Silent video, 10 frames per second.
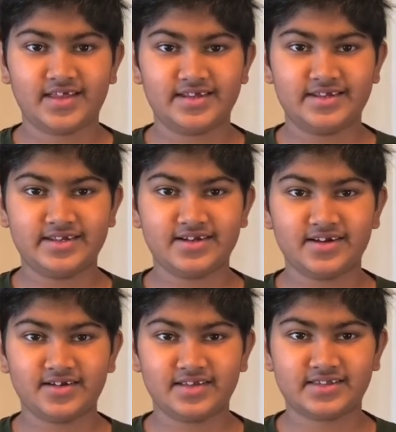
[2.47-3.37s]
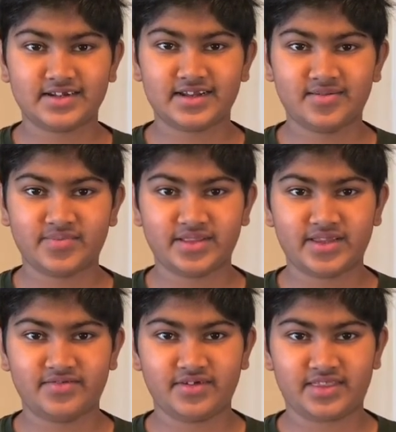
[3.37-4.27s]
Dinner isn't
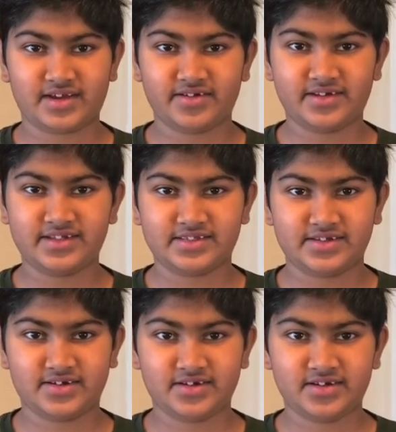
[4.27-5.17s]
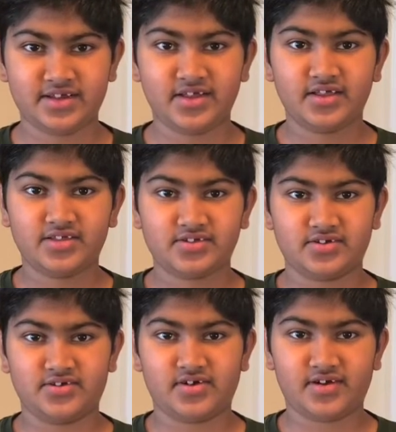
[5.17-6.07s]
complete without a dessert,
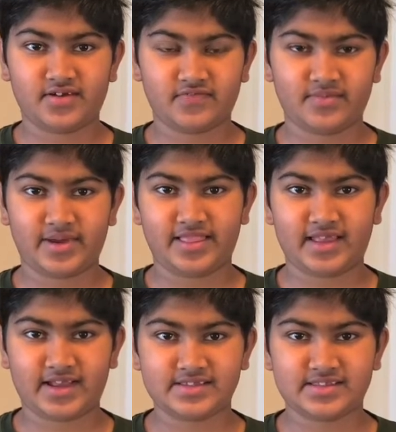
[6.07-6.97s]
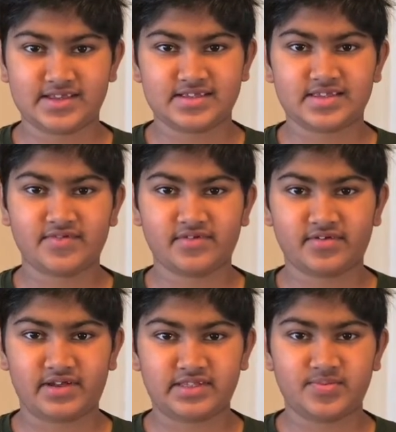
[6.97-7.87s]
so for my last Thanksgiving
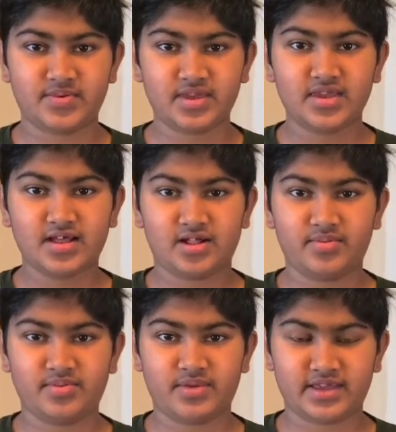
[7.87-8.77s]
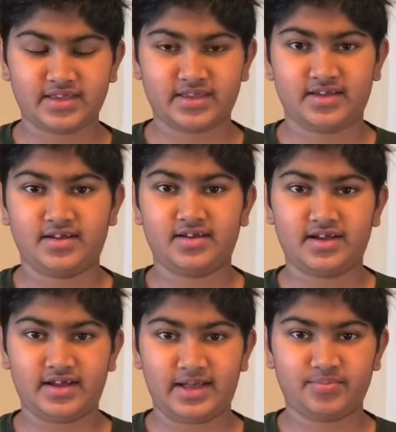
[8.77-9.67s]
recipe, I'll be making
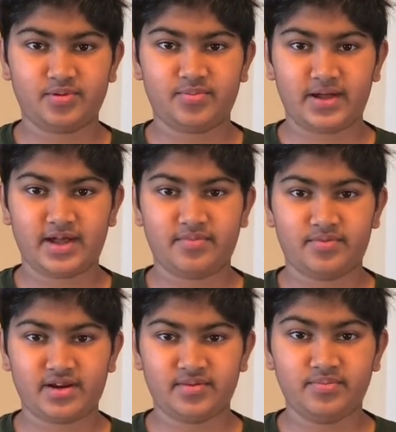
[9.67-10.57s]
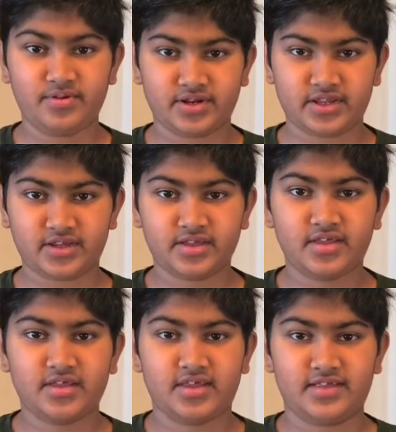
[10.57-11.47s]
apple pie bread pudding,
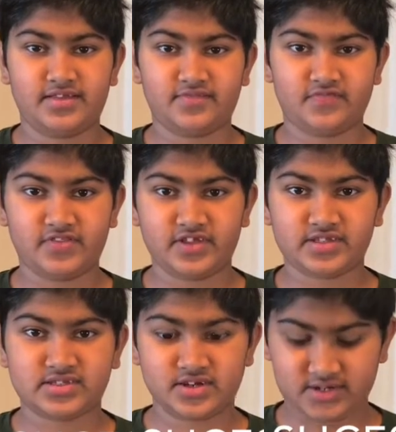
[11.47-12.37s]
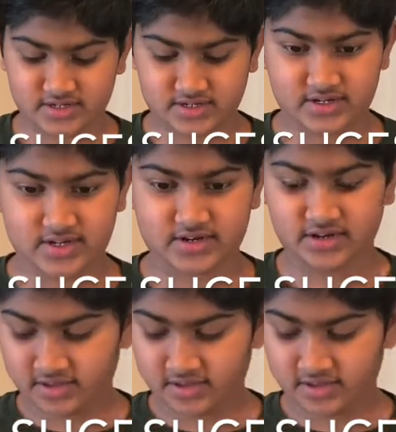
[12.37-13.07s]
and for this you're gonna need